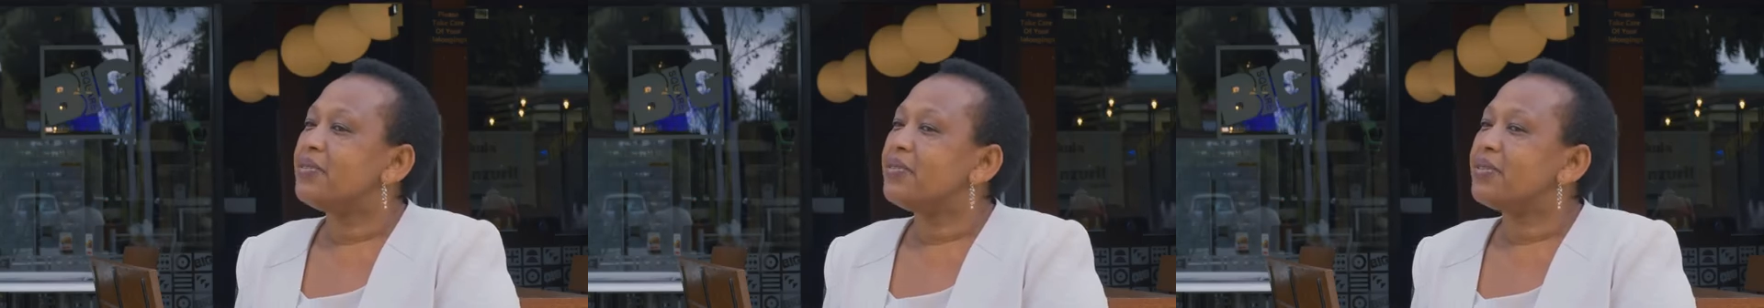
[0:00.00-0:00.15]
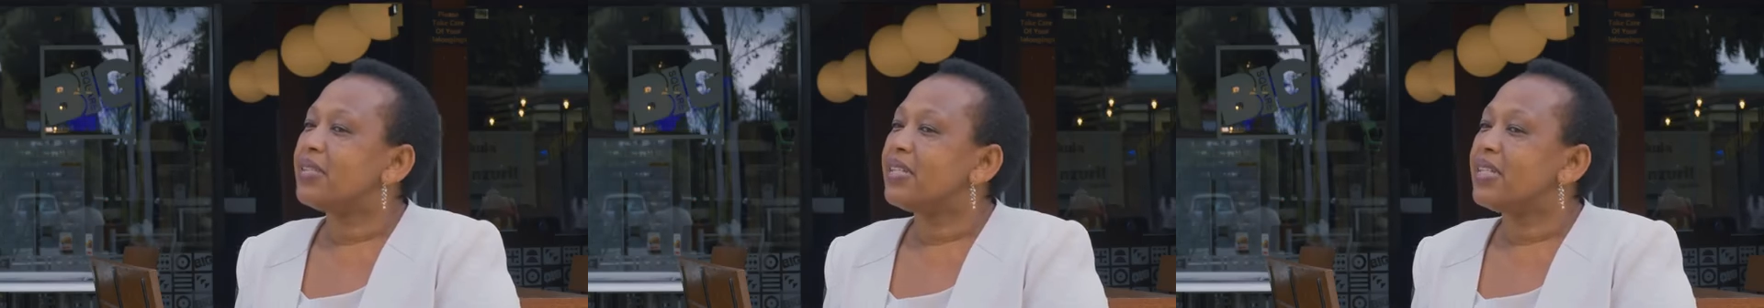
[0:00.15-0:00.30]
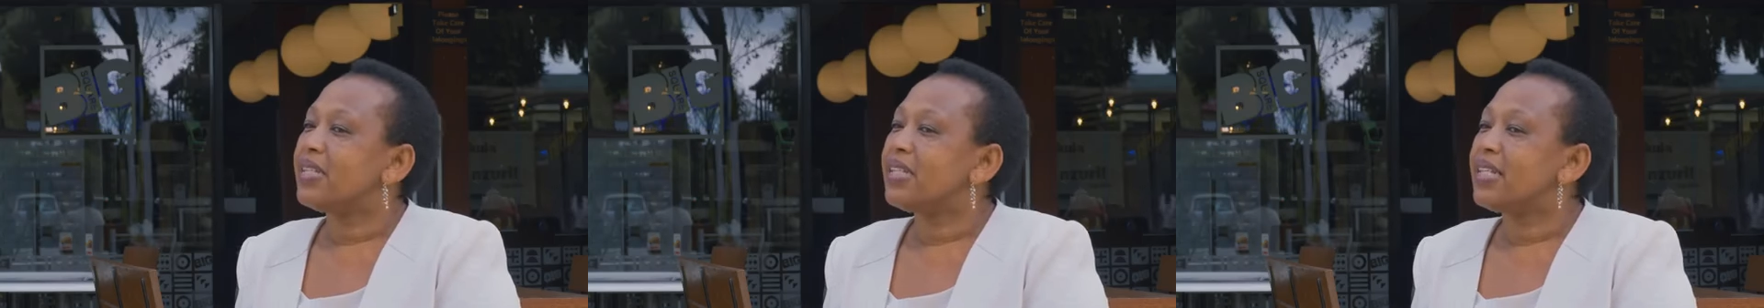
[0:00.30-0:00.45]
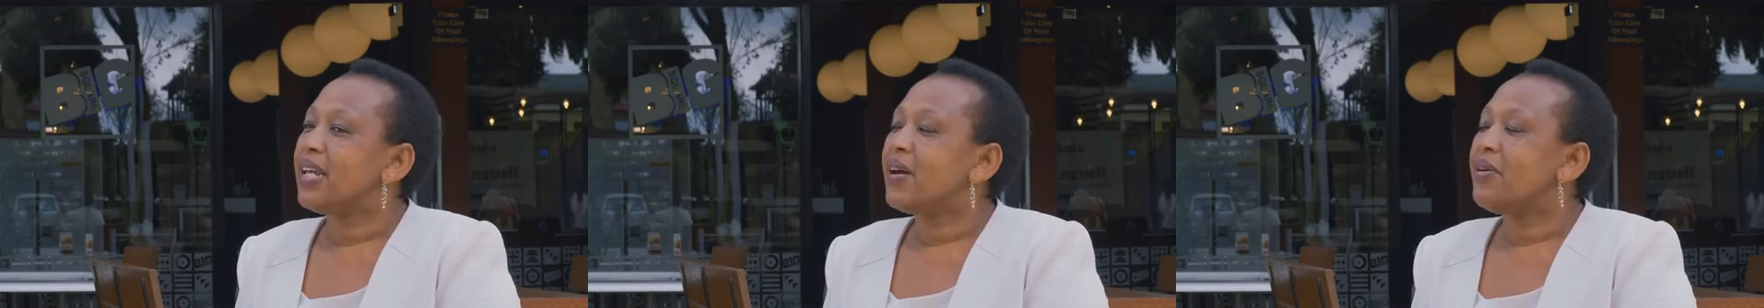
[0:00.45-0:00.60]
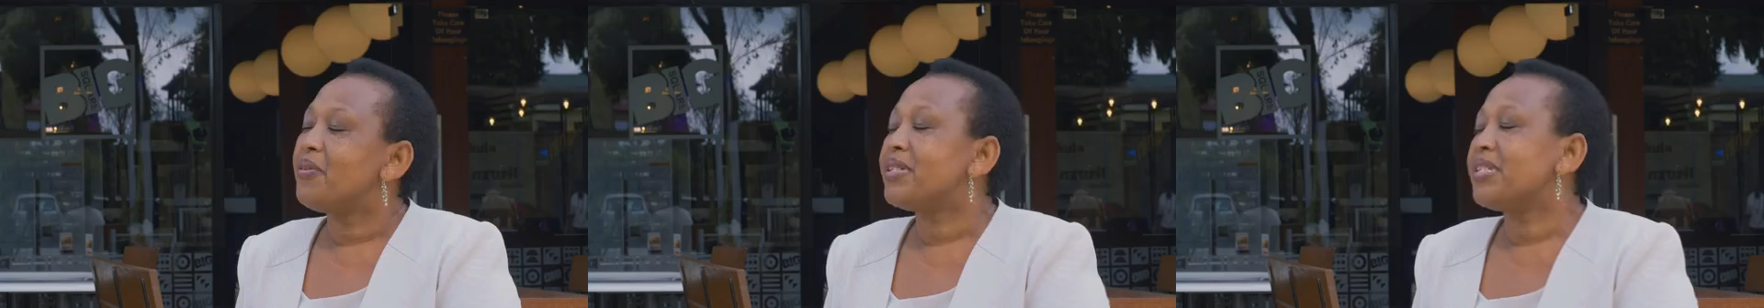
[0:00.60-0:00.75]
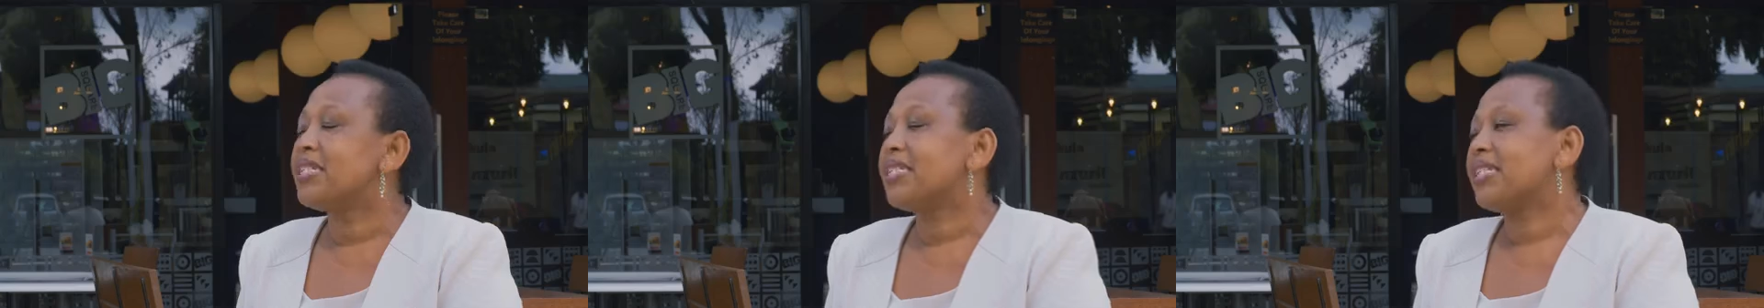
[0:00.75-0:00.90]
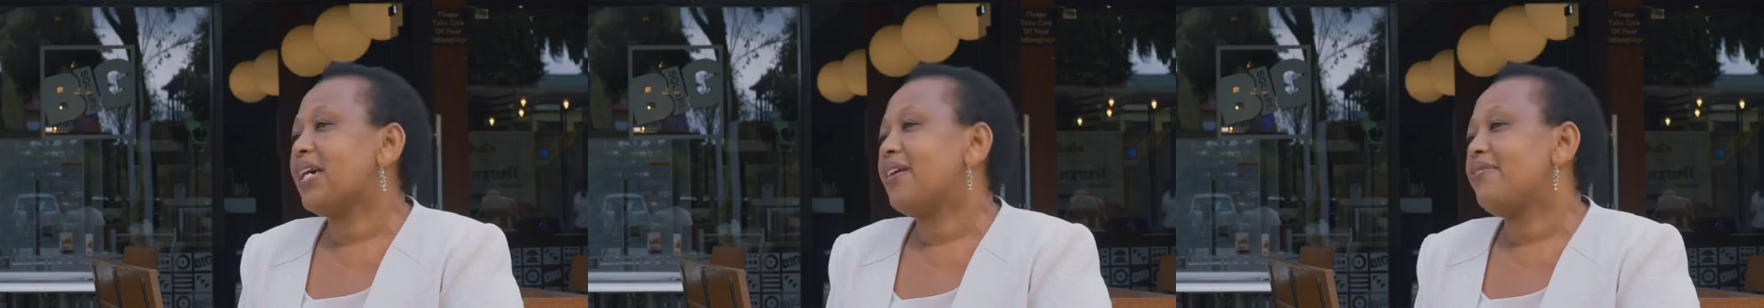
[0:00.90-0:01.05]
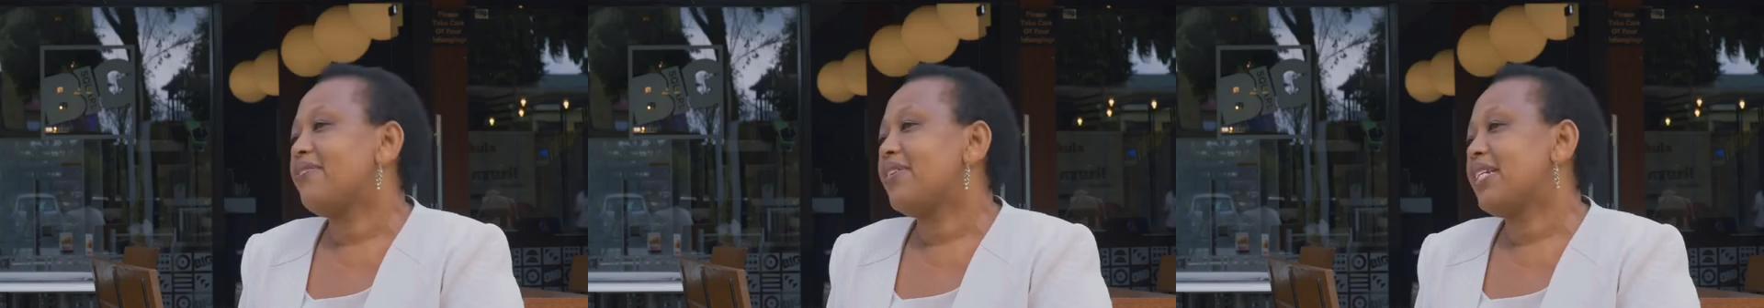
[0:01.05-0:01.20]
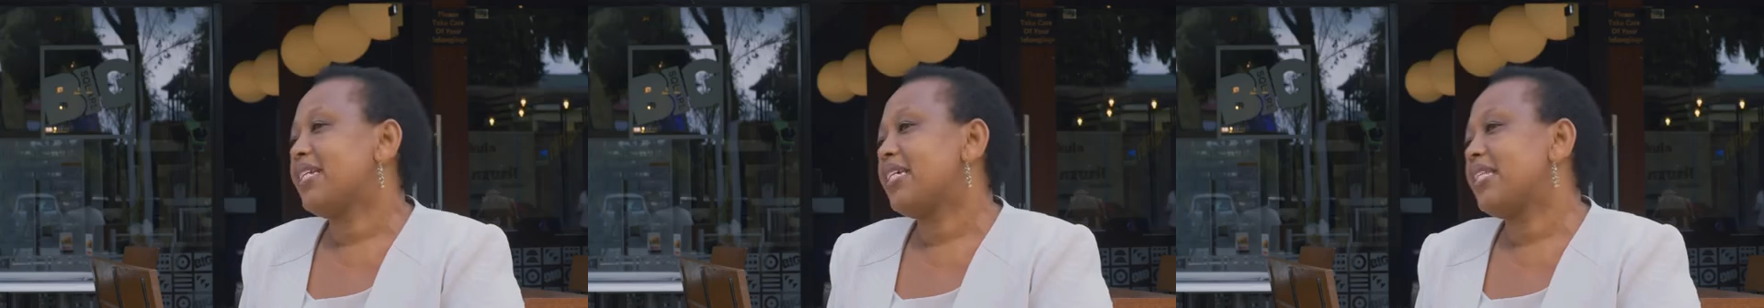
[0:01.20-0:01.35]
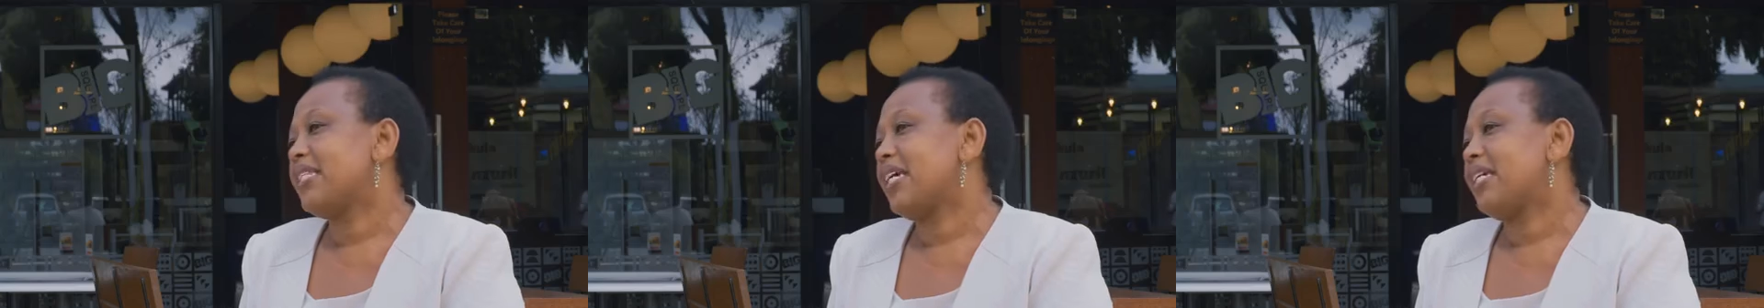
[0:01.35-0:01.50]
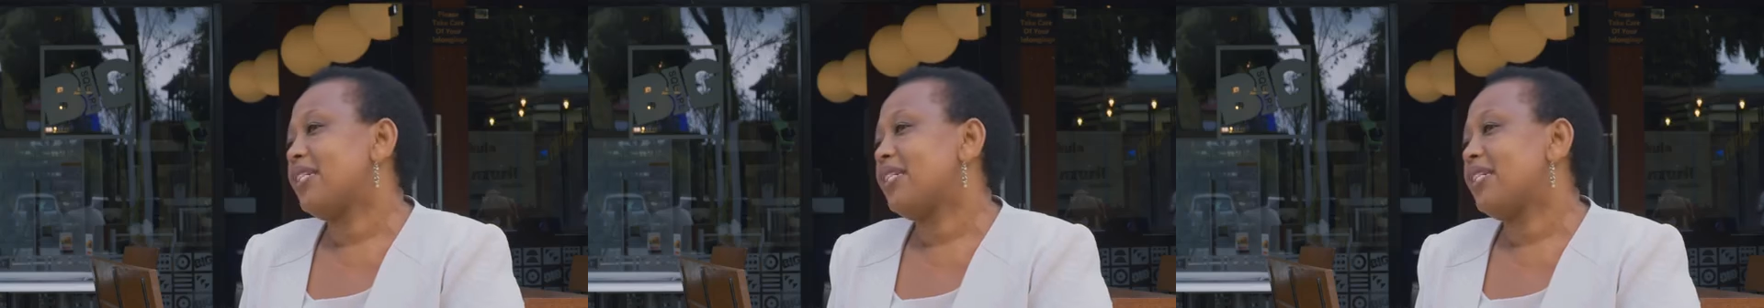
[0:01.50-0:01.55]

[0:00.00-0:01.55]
you see, now discovering